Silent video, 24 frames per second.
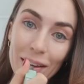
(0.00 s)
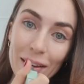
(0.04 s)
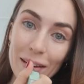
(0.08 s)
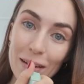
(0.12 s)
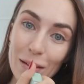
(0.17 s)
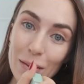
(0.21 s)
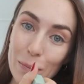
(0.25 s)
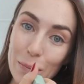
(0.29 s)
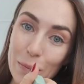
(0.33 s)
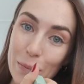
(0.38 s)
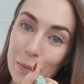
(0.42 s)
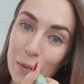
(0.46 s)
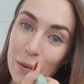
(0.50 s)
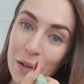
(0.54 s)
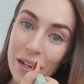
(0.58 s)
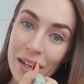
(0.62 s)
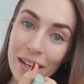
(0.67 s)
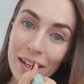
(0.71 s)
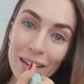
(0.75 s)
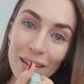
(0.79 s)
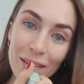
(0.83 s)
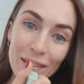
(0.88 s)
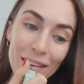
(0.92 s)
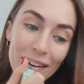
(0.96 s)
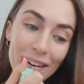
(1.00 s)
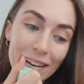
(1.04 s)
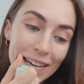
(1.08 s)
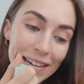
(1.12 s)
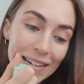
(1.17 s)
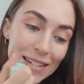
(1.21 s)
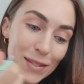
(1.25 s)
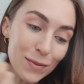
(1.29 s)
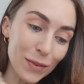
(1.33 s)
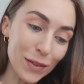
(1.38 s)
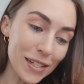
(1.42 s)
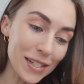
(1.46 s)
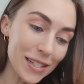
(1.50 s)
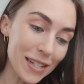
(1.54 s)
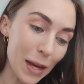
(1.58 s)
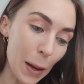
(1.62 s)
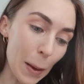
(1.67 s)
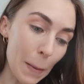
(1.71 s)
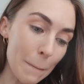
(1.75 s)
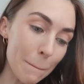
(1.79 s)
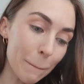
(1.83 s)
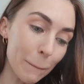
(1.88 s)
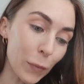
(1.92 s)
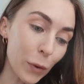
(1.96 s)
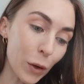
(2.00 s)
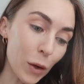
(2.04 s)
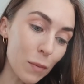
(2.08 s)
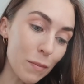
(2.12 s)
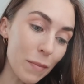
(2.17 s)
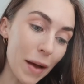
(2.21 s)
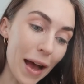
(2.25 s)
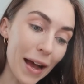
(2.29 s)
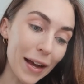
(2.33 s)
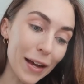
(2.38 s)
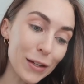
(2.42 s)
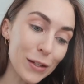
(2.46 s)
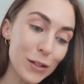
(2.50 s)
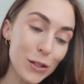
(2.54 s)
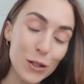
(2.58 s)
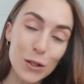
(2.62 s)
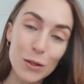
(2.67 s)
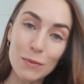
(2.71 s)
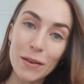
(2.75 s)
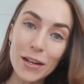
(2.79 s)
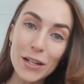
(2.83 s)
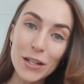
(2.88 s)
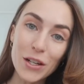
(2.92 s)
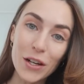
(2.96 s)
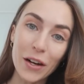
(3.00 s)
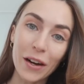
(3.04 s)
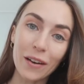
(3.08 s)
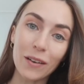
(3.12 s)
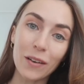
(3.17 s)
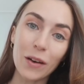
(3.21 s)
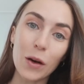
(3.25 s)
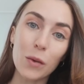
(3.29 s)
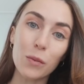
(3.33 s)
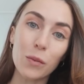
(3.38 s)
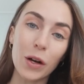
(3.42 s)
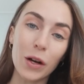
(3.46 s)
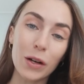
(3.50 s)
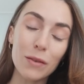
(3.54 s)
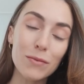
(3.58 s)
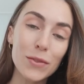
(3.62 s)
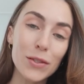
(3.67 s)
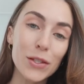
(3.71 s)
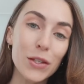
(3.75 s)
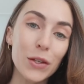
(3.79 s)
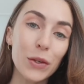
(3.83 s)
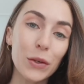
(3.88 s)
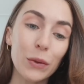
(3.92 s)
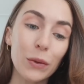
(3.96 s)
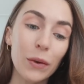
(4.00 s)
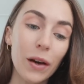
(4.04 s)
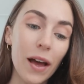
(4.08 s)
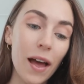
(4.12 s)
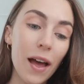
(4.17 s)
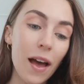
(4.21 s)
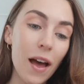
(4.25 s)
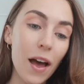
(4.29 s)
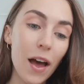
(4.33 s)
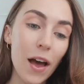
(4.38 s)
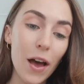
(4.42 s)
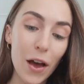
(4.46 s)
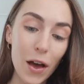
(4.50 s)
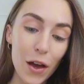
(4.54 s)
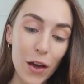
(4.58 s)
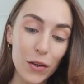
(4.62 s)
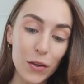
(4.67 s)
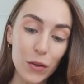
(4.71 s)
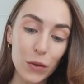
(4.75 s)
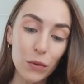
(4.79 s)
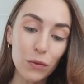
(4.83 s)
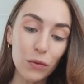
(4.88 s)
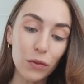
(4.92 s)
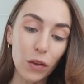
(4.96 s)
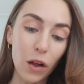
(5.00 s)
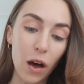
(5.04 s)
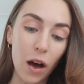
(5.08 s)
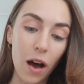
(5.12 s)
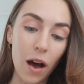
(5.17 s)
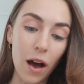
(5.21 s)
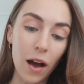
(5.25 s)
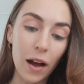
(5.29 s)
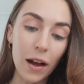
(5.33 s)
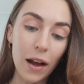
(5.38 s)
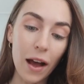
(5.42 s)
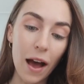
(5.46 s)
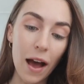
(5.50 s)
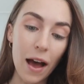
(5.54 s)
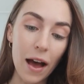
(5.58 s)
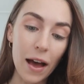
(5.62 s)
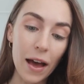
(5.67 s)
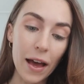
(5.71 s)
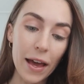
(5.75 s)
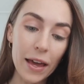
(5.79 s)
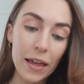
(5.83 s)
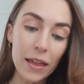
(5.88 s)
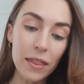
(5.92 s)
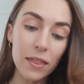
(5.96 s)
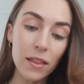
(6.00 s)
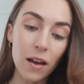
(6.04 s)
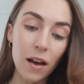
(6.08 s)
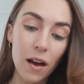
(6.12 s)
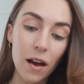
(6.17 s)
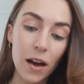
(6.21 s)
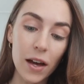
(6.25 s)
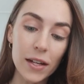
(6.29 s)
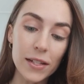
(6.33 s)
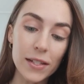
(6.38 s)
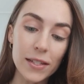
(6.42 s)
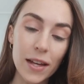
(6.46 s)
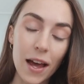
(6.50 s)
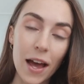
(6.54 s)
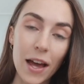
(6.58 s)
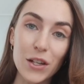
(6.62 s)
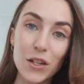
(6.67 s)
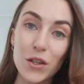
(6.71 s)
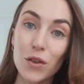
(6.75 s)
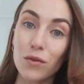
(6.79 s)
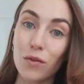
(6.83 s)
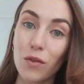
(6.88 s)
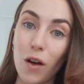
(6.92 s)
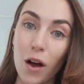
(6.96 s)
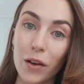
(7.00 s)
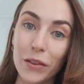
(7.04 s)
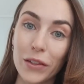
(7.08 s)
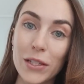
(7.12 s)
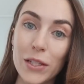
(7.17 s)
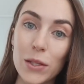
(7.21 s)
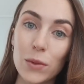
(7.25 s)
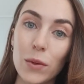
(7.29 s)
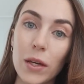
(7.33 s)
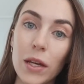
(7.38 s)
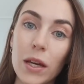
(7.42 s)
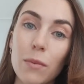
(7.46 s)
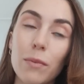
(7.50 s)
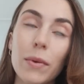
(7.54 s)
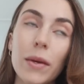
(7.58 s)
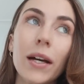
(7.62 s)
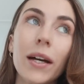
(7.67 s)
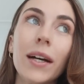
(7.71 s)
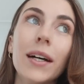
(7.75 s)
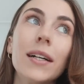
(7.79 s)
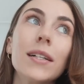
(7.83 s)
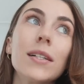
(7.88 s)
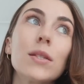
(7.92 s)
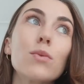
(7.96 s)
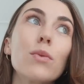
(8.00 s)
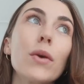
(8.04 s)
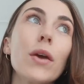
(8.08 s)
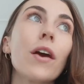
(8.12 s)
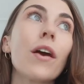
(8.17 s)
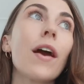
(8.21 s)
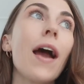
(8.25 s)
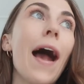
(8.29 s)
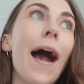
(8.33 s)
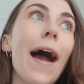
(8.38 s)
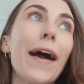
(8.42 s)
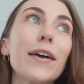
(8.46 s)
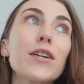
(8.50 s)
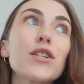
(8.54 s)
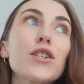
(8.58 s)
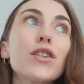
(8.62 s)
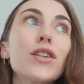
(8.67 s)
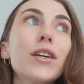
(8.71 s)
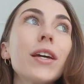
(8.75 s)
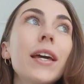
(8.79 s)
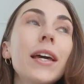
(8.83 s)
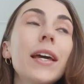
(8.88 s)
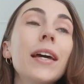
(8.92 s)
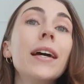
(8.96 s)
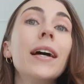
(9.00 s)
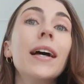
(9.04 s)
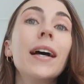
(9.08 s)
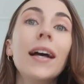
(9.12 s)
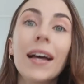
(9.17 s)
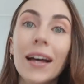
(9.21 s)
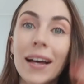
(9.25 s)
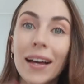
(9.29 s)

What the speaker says: Good morning, you guys. What is up? Welcome back to my channel and welcome to a new vlog. I thought I should vlog this week because we're actually